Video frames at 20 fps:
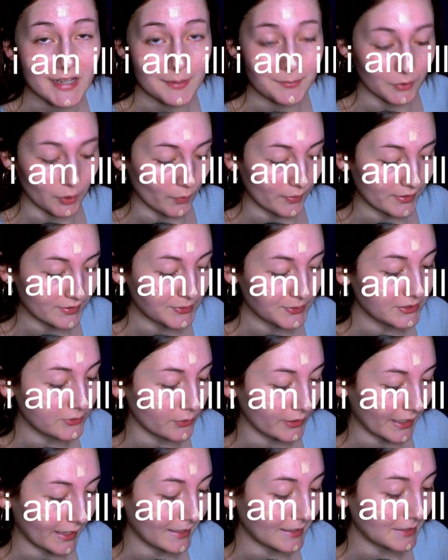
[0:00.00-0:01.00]
I'm going to be
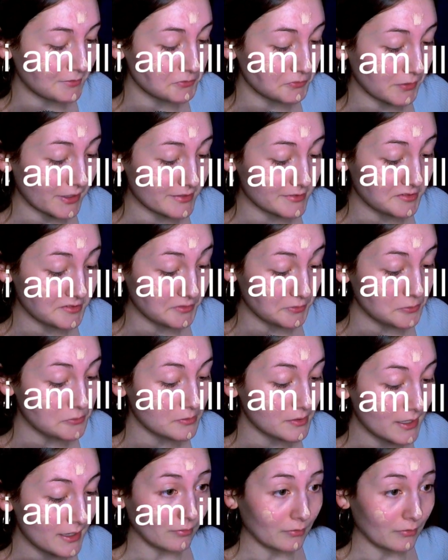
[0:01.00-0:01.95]
doing a giveaway soon.